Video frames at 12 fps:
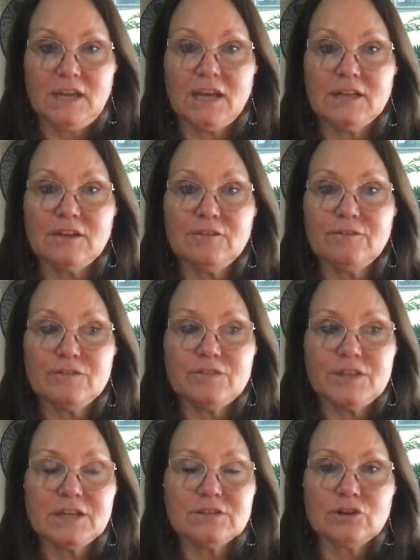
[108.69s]
And if
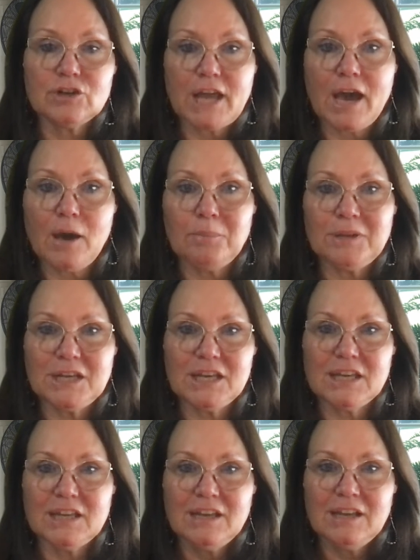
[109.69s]
things aren't
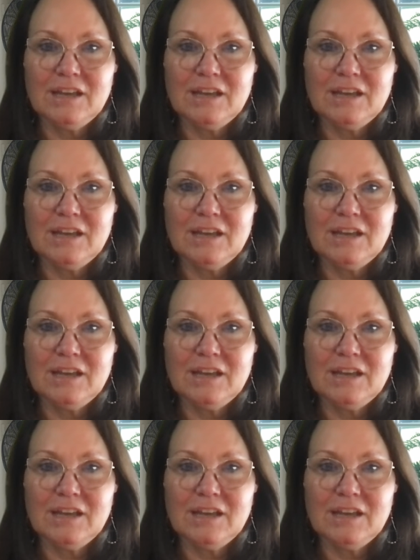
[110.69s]
happening